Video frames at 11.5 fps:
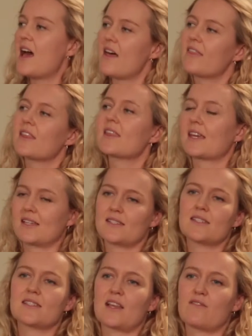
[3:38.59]
and then they can
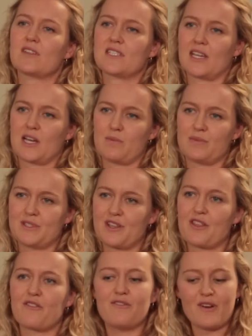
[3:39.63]
just have a checkup. So
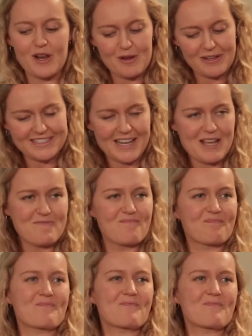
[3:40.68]
the following day,